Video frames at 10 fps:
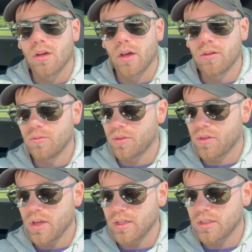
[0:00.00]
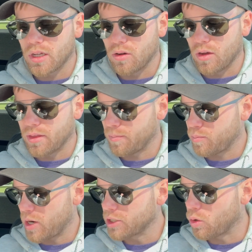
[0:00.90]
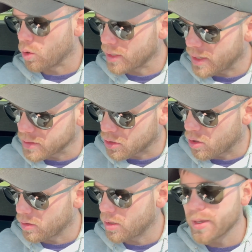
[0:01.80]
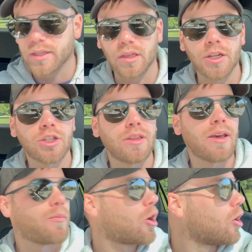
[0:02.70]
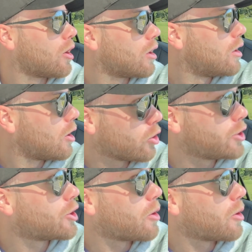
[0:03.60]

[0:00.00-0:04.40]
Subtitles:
I don't think so. I probably should organize the car a little bit, because Alicia and her